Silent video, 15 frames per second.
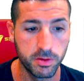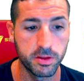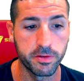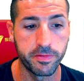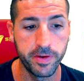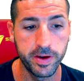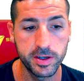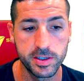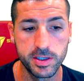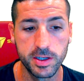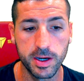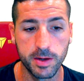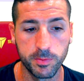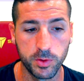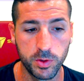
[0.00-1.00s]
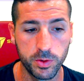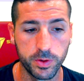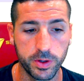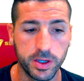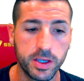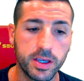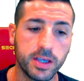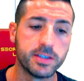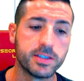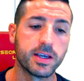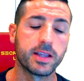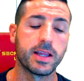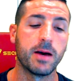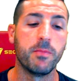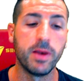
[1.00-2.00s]
the first thing I'm doing is
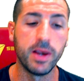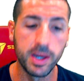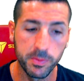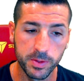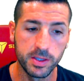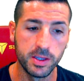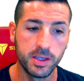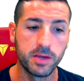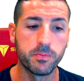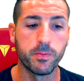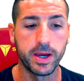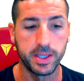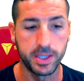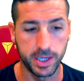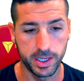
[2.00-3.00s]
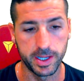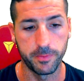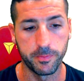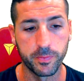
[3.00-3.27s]
that I'm limiting my data.